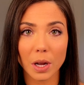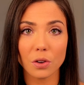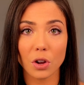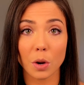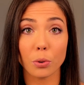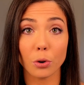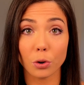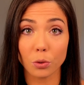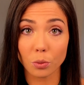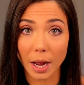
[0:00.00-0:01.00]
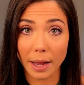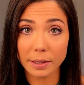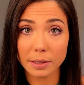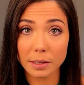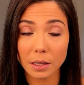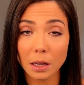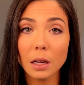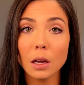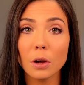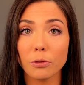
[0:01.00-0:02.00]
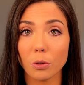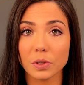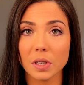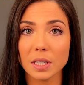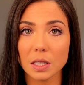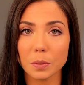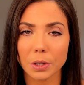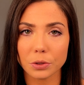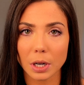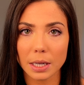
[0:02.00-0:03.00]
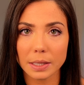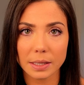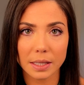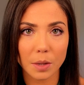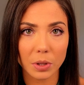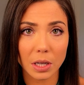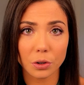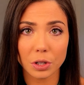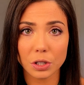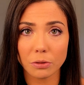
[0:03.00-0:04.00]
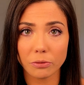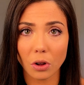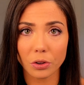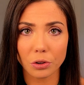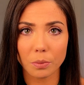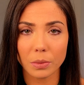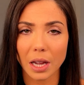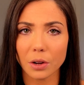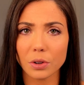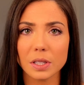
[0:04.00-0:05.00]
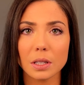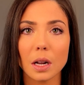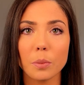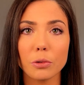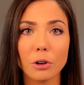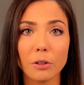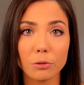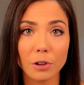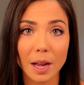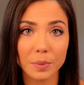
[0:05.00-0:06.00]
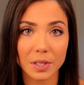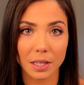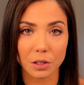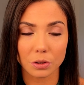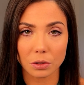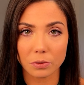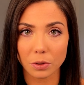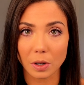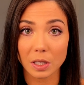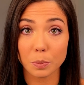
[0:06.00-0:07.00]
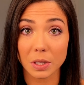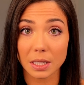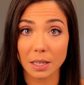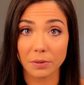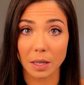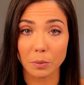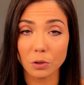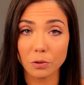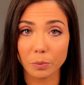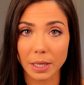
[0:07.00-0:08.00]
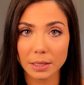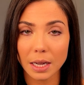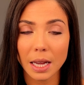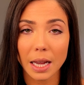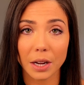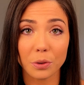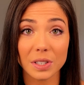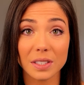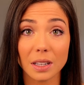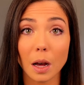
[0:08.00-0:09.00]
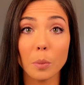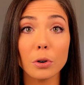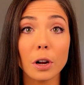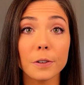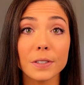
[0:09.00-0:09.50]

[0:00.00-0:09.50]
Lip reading: way you can progress for resistance band training is to simply increase your volume, increase the number of reps that you do for a specific movement, increase the number of